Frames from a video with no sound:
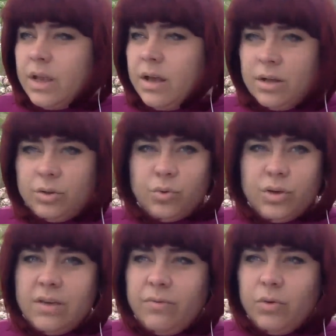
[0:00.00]
to
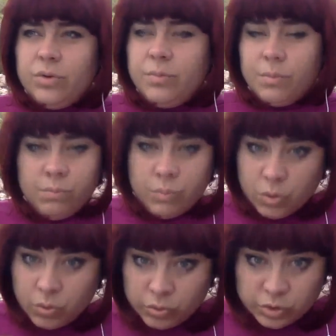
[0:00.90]
give you the
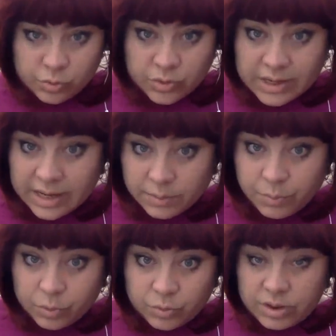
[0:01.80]
muse to create
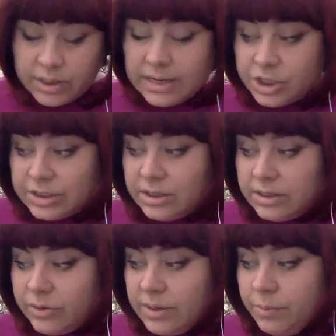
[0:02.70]
beauty, and she's
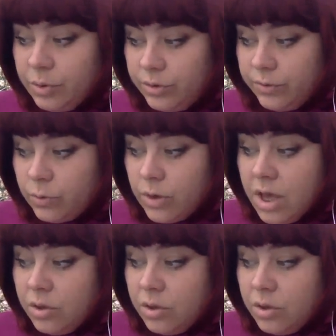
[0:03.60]
really beautiful.